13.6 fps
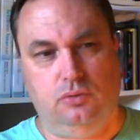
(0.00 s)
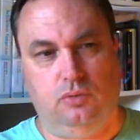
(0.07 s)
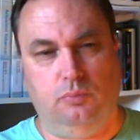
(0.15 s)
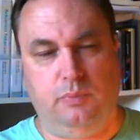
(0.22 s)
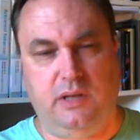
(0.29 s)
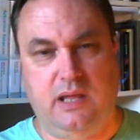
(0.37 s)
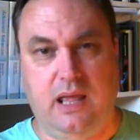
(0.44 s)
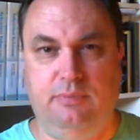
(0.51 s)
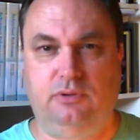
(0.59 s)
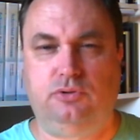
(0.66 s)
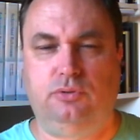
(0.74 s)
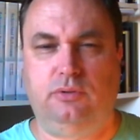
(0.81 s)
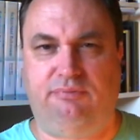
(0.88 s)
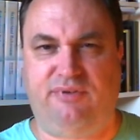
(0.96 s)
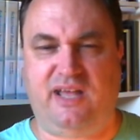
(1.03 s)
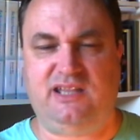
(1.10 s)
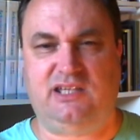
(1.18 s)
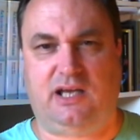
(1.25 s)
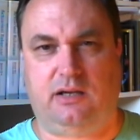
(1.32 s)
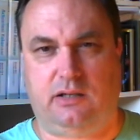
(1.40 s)
to be able to
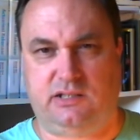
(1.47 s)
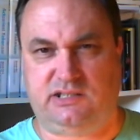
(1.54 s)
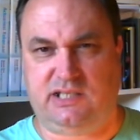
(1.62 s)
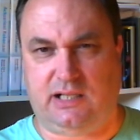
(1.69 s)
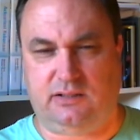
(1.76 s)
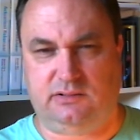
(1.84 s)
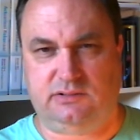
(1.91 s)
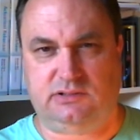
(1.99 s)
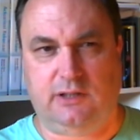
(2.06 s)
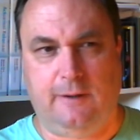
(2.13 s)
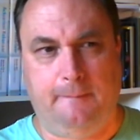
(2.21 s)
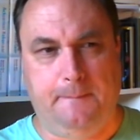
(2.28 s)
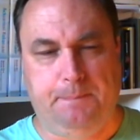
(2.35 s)
defend ourselves